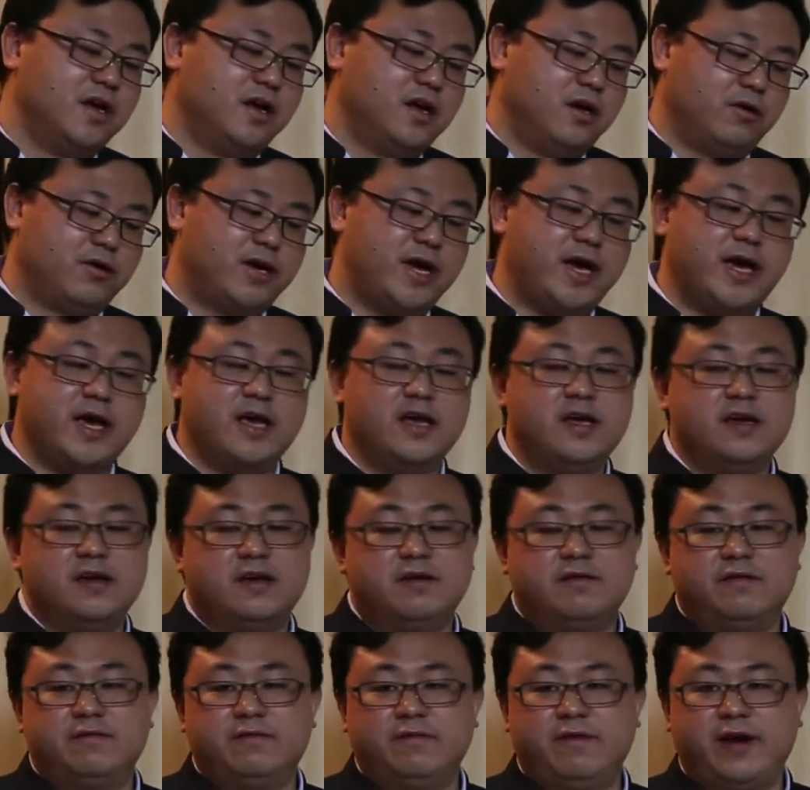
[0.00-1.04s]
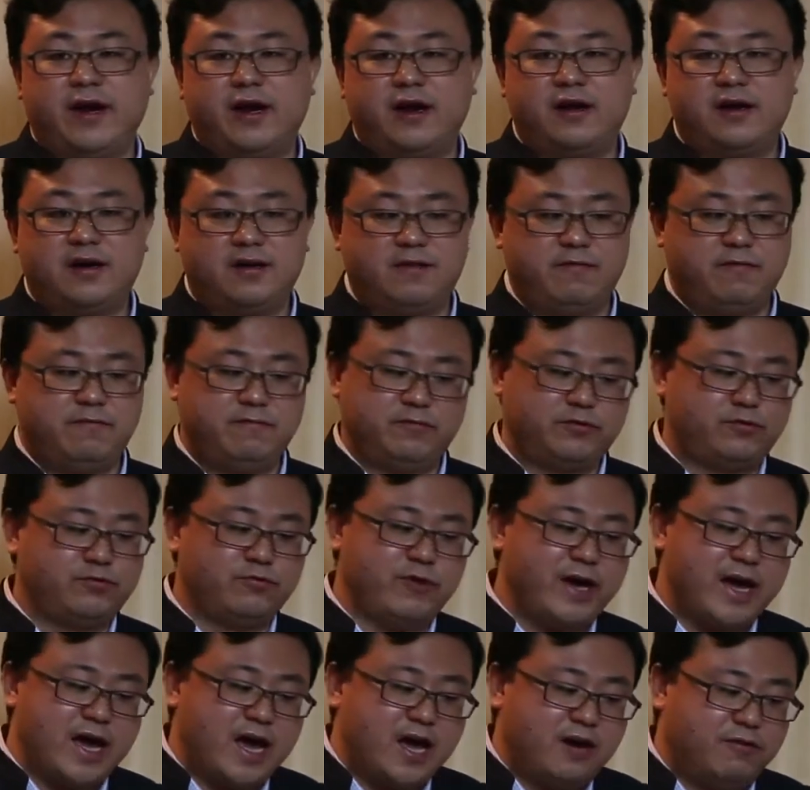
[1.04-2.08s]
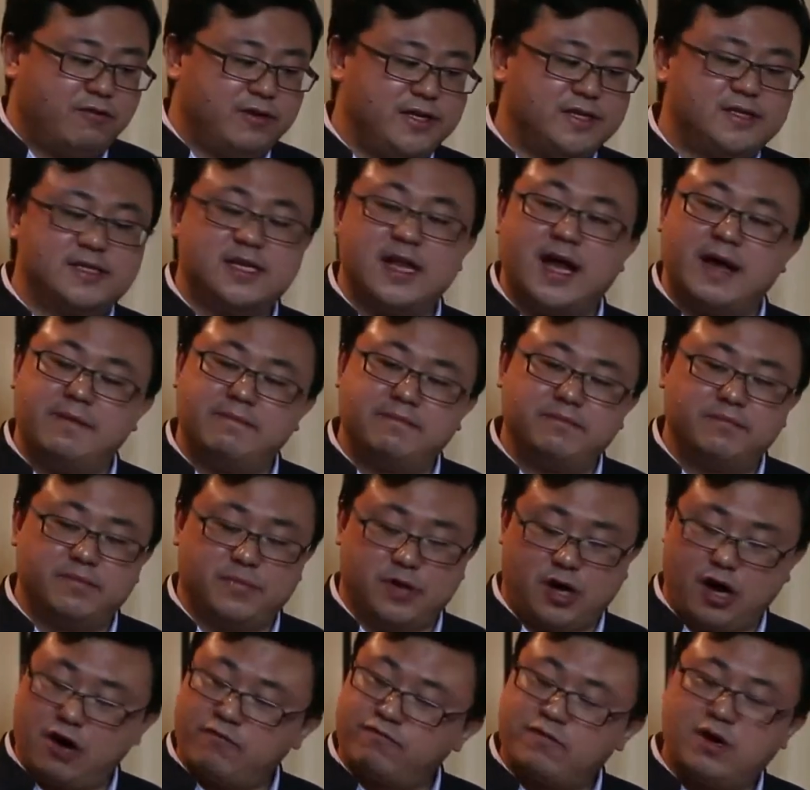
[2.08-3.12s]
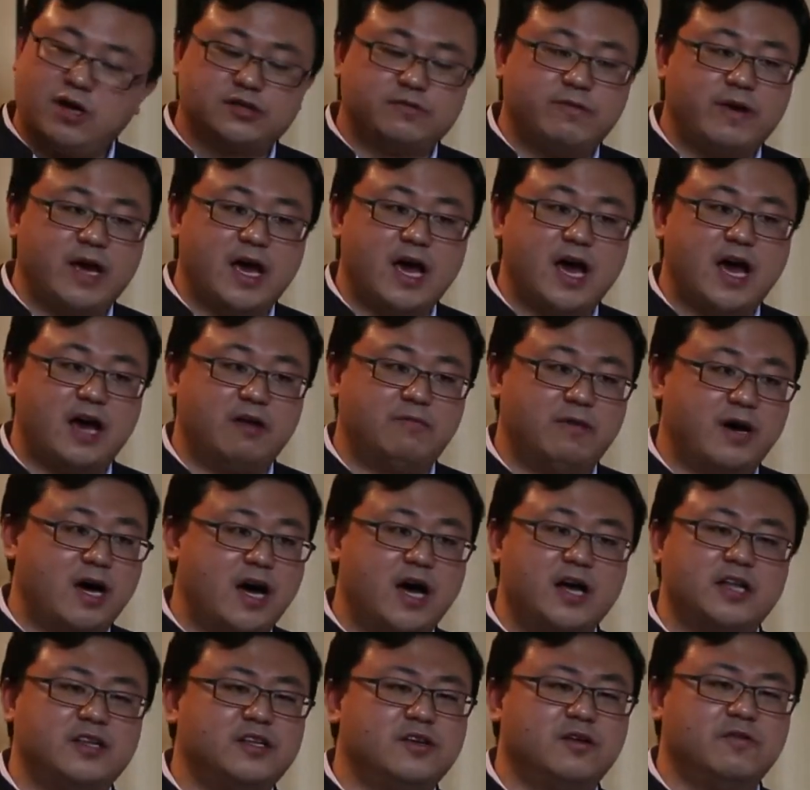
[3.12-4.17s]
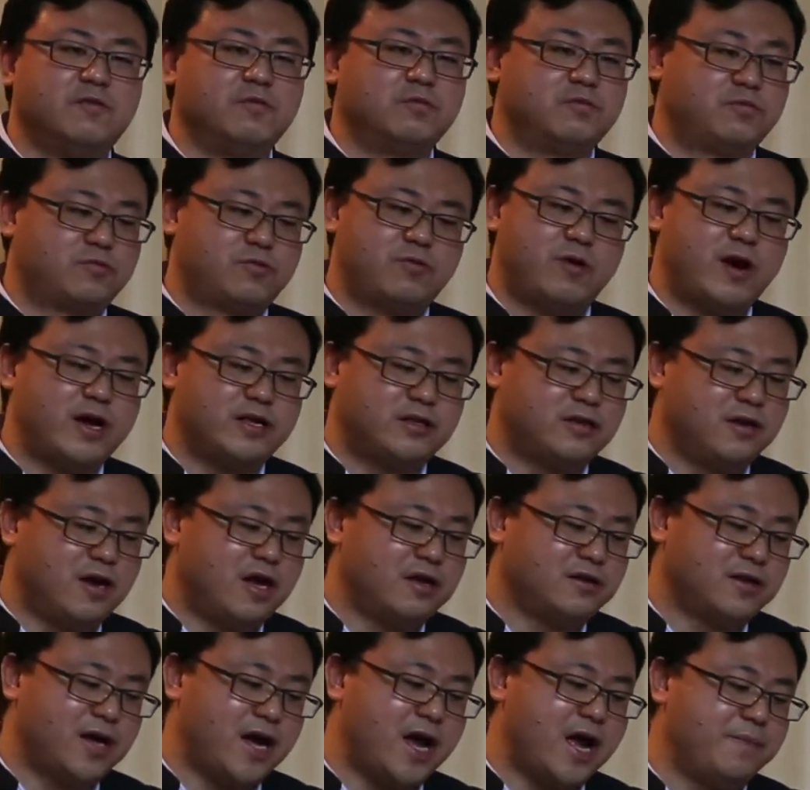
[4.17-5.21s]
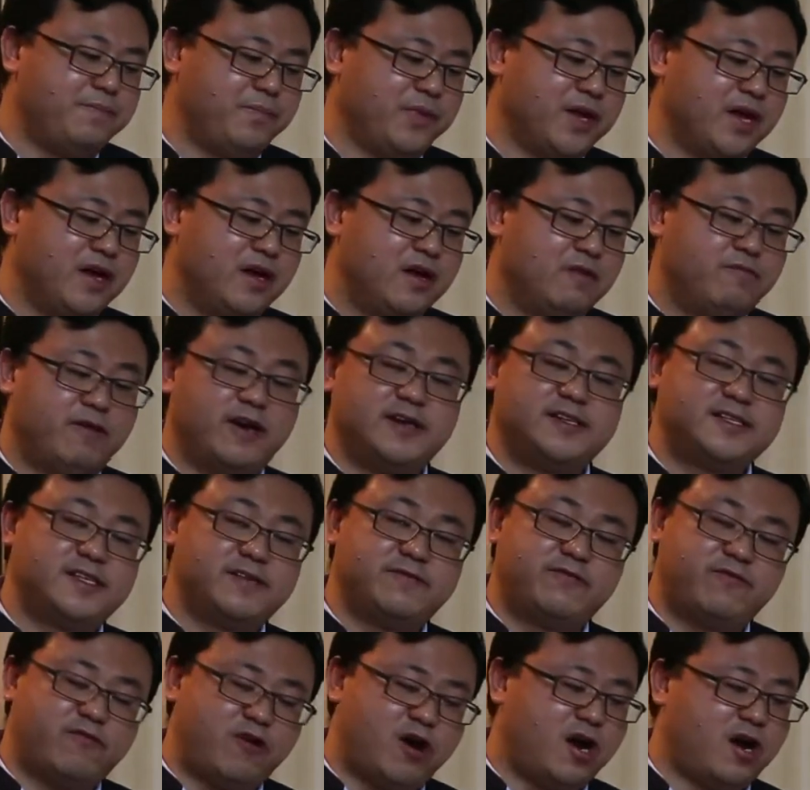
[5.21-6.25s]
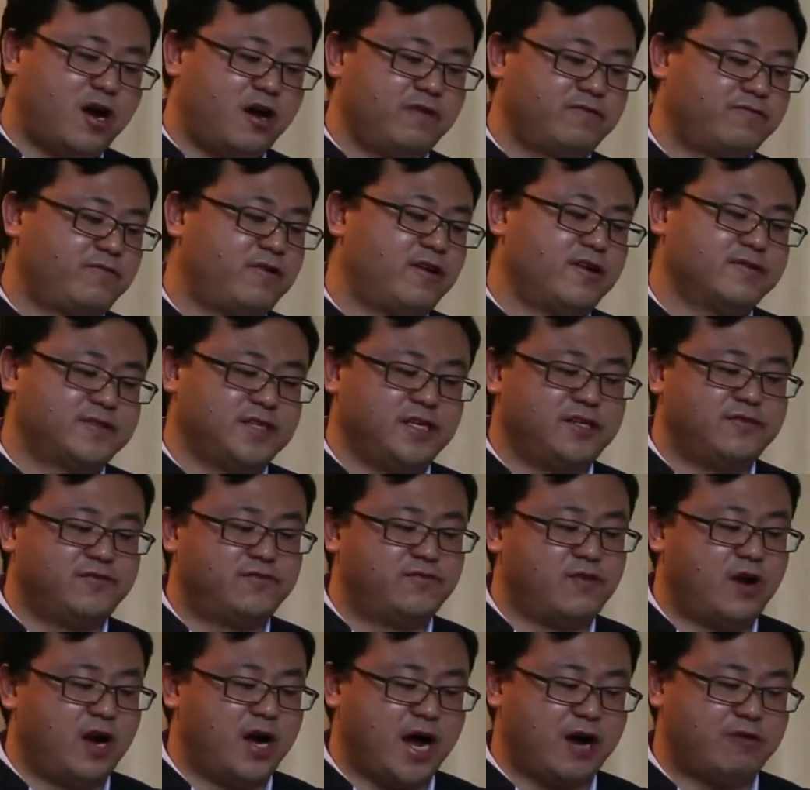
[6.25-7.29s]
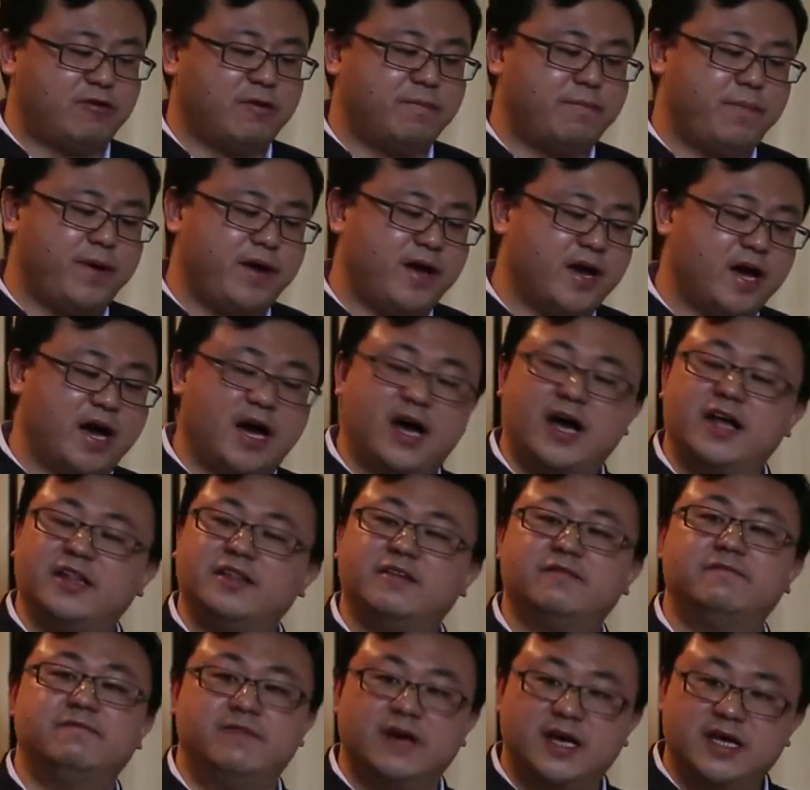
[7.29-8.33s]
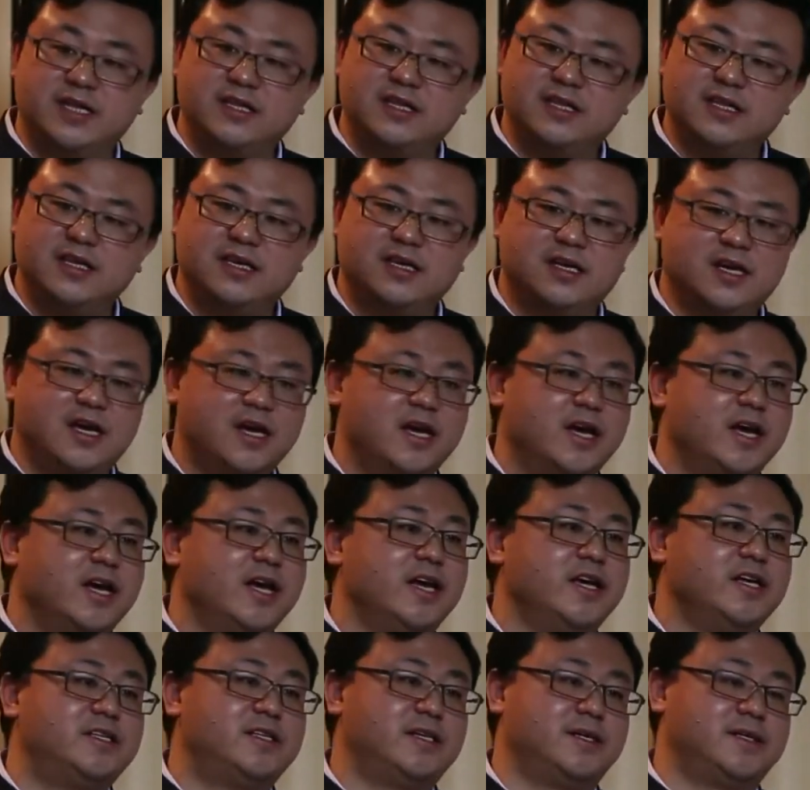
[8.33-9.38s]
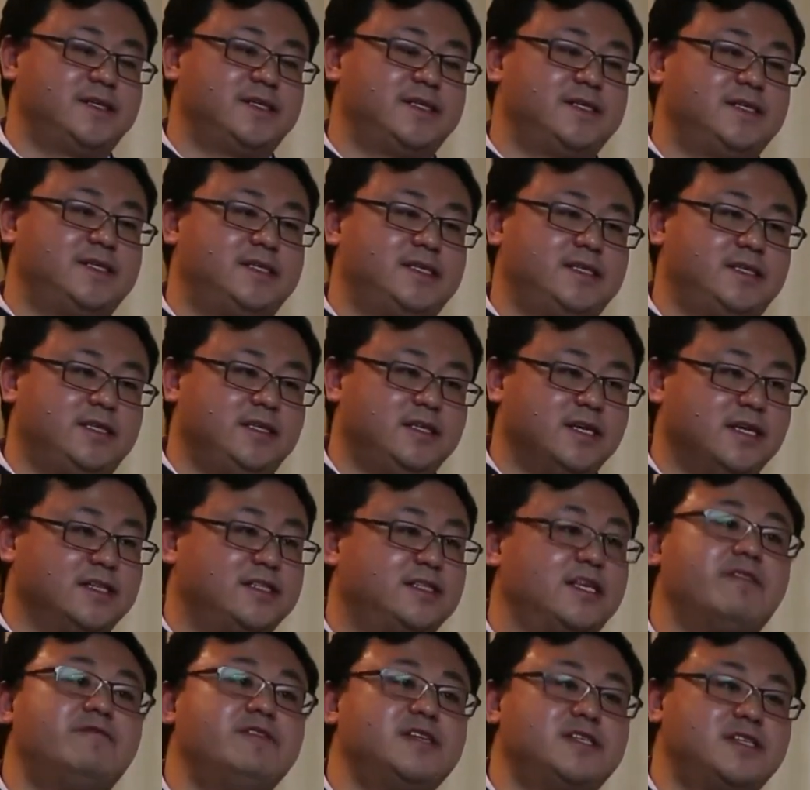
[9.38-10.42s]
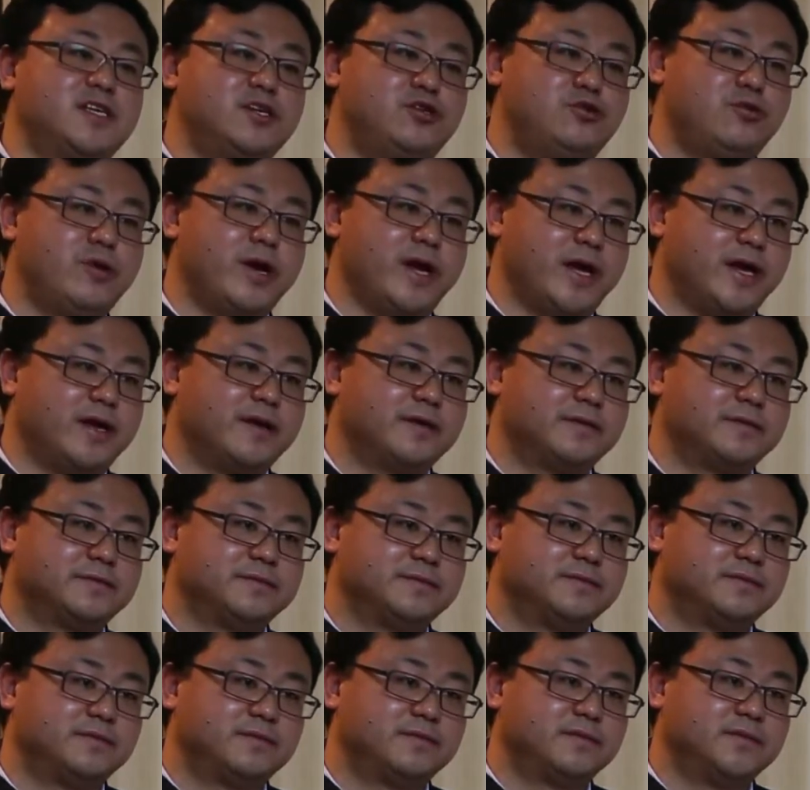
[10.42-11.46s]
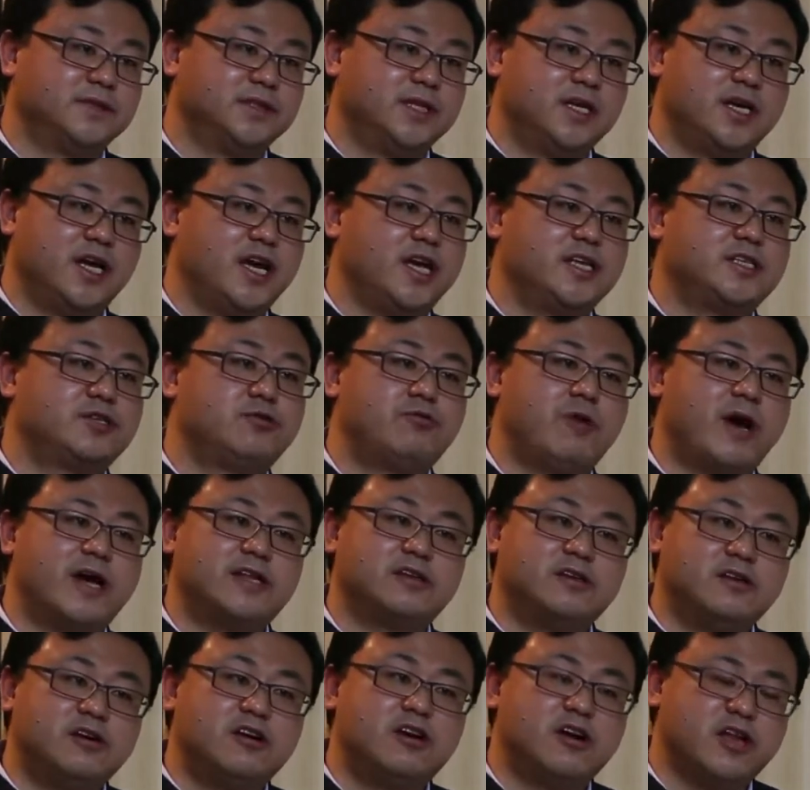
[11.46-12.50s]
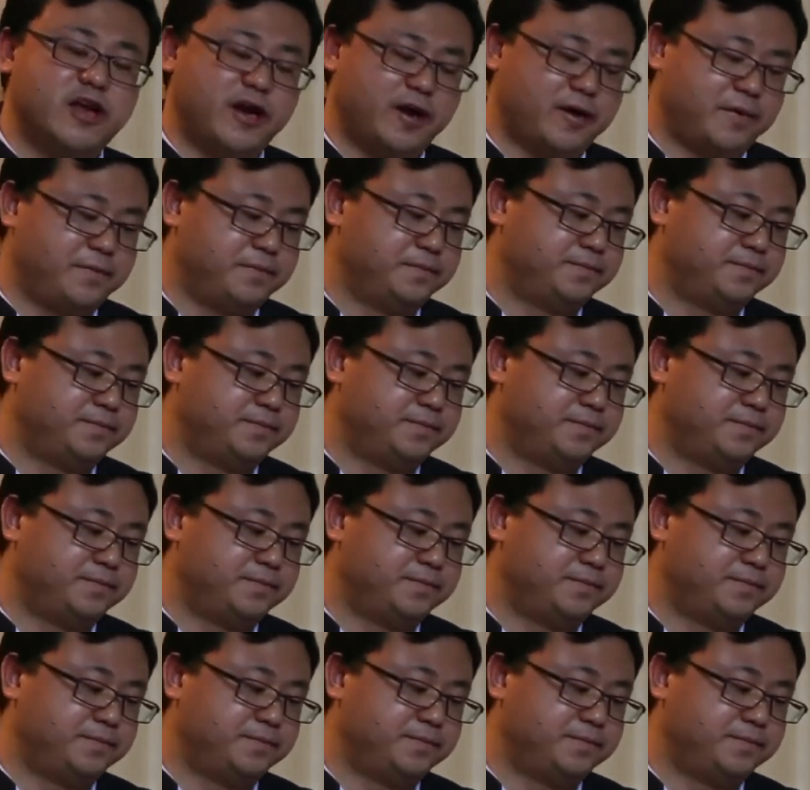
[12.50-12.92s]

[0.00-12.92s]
Okay, where do we have Islam? Of course we have, and quite a long time. Where is it from? Of course, it's from Arabia, and when it's 7th century. It's quite earlier.